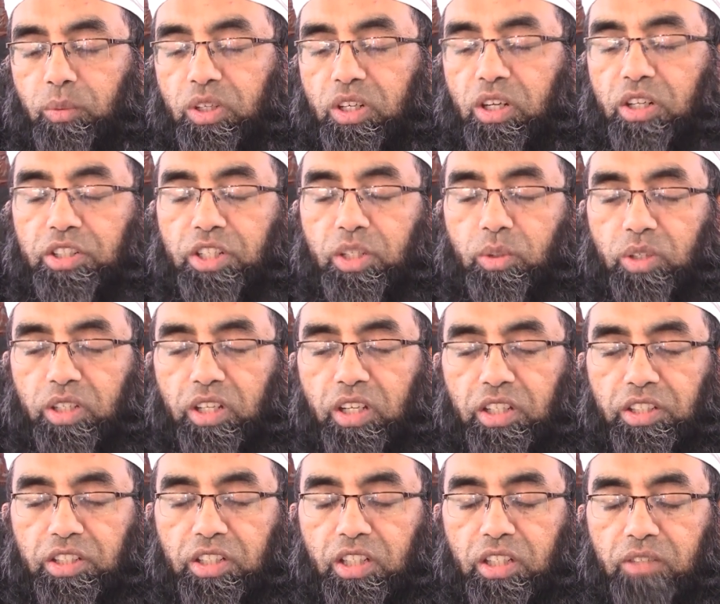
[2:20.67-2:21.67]
we continue
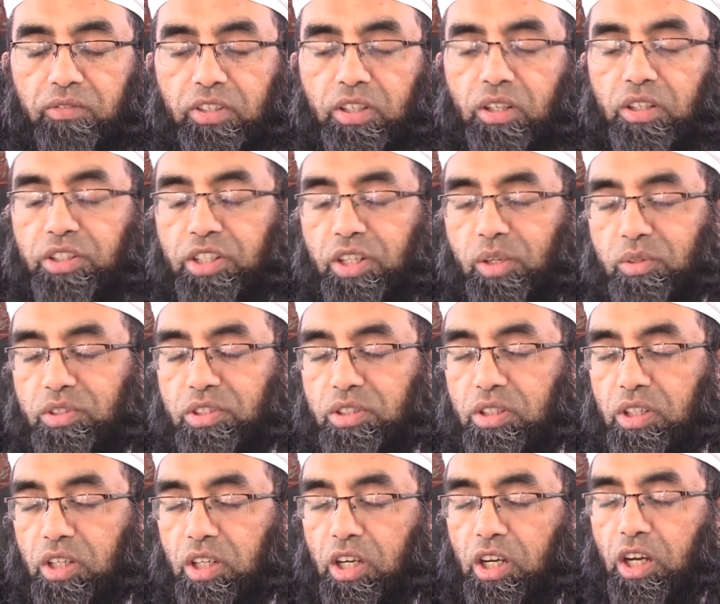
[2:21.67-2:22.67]
eating, we continue
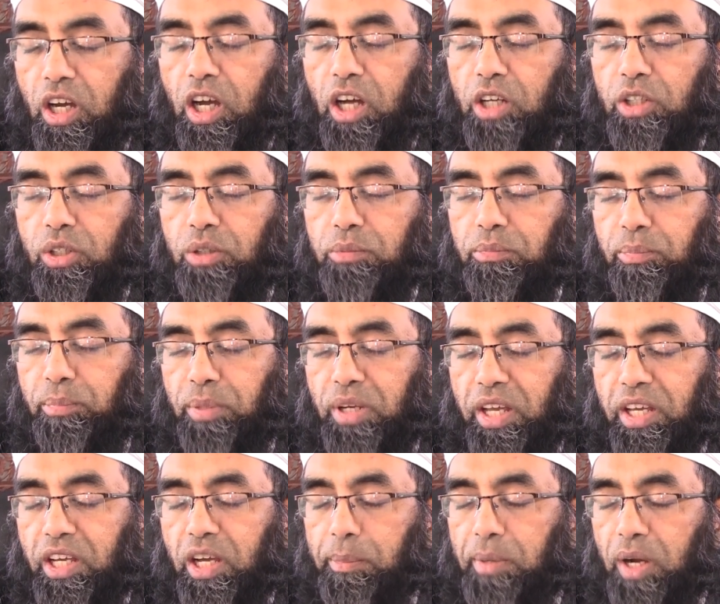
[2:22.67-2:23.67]

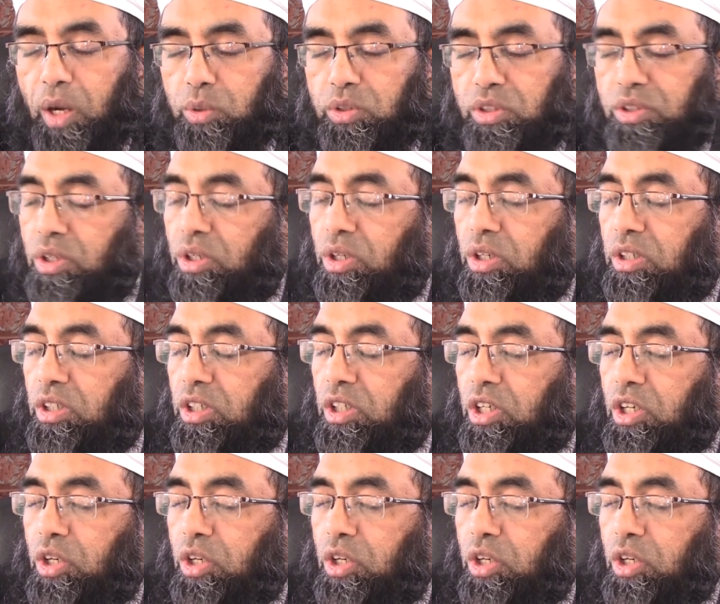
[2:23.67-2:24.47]
playing about. No, no.